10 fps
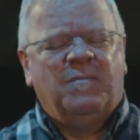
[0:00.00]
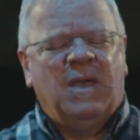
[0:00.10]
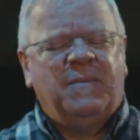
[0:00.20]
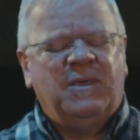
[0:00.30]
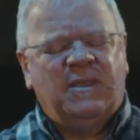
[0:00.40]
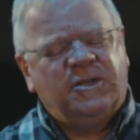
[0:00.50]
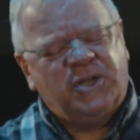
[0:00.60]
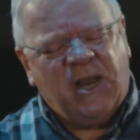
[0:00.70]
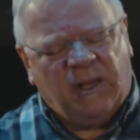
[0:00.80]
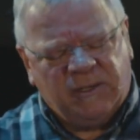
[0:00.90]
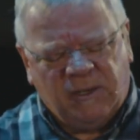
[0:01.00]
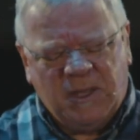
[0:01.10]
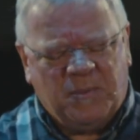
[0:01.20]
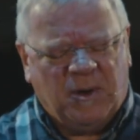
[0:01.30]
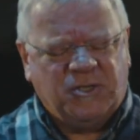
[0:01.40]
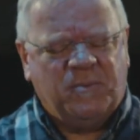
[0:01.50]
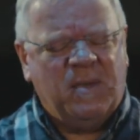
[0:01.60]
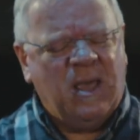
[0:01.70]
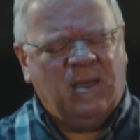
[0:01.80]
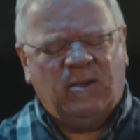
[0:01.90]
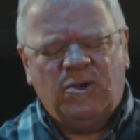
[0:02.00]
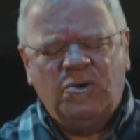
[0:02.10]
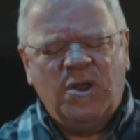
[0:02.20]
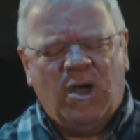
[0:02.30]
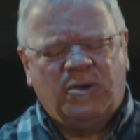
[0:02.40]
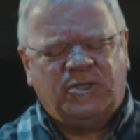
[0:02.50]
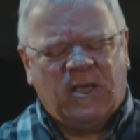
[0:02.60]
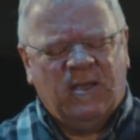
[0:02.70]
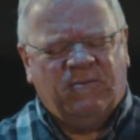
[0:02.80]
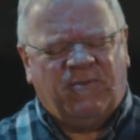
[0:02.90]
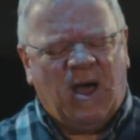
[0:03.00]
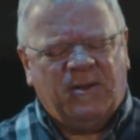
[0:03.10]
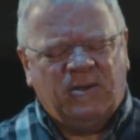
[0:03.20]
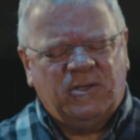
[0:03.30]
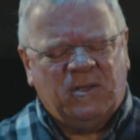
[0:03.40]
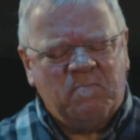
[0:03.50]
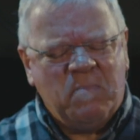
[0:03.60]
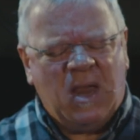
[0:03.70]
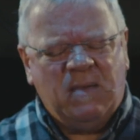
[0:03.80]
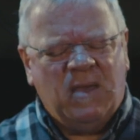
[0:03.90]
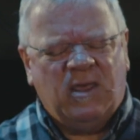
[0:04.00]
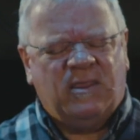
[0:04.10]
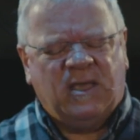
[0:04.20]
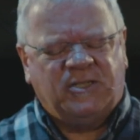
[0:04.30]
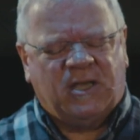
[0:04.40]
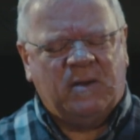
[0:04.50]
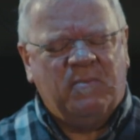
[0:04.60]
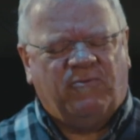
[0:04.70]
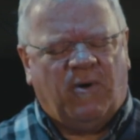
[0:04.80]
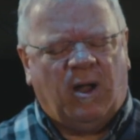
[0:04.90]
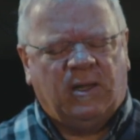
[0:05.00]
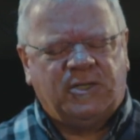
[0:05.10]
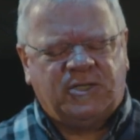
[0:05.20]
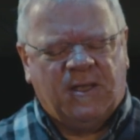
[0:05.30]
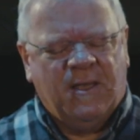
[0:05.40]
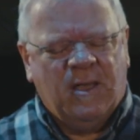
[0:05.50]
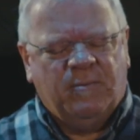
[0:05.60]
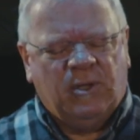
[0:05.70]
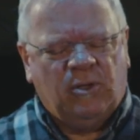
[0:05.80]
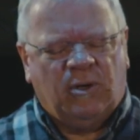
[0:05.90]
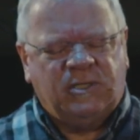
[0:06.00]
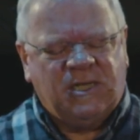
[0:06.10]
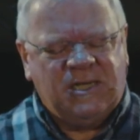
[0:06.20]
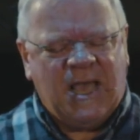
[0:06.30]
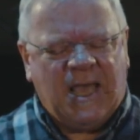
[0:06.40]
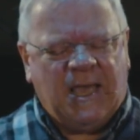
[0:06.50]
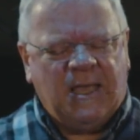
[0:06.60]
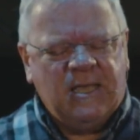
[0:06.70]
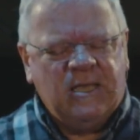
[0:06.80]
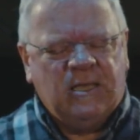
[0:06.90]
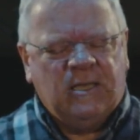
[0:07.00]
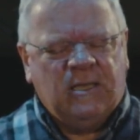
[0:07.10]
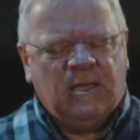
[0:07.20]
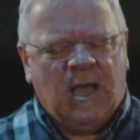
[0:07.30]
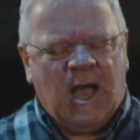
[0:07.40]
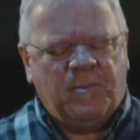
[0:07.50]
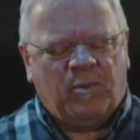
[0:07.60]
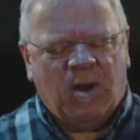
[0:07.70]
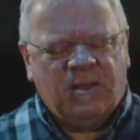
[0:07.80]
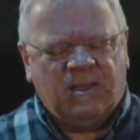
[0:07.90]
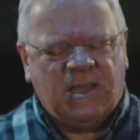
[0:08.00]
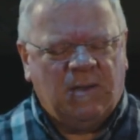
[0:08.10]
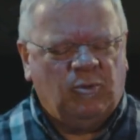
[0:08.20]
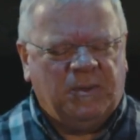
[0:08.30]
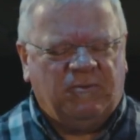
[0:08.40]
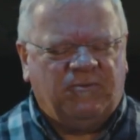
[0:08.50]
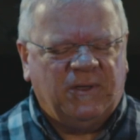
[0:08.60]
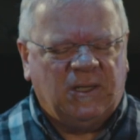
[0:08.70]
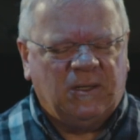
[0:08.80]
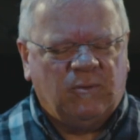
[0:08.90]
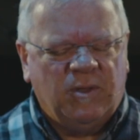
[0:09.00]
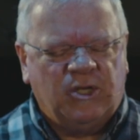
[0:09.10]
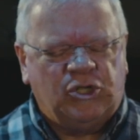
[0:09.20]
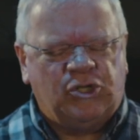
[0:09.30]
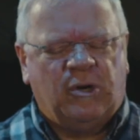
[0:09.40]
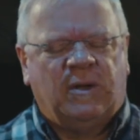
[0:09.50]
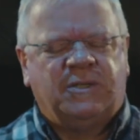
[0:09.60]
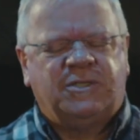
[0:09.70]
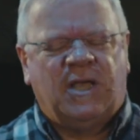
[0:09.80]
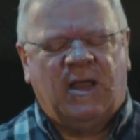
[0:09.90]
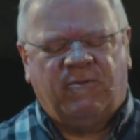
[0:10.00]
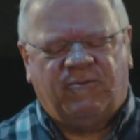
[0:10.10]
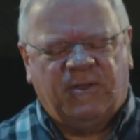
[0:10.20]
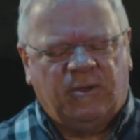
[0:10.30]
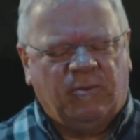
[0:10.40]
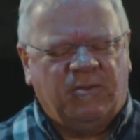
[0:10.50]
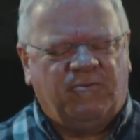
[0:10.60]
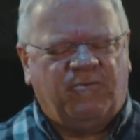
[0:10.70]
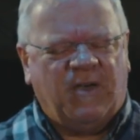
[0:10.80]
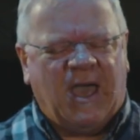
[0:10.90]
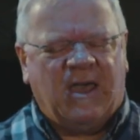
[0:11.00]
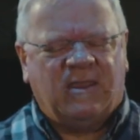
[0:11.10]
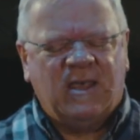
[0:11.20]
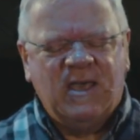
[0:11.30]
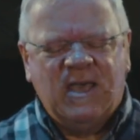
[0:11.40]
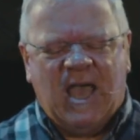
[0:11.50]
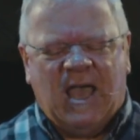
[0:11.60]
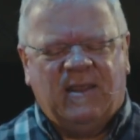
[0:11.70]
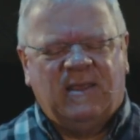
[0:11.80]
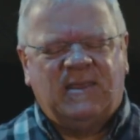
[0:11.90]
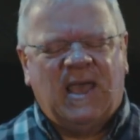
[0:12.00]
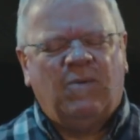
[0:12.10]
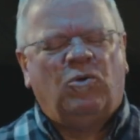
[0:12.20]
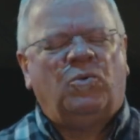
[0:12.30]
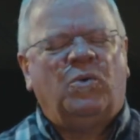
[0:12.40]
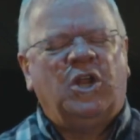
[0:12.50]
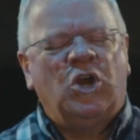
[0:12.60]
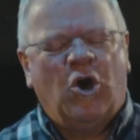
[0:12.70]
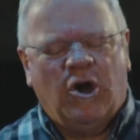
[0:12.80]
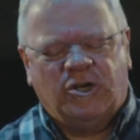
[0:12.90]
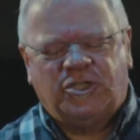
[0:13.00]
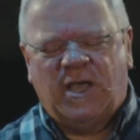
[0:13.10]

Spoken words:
Maybe there's an elderly person. Who knows? Father, the many, many things that can befall us. But Lord, today, I pray that they will be filled with assurance and filled with faith, and that they will rehearse.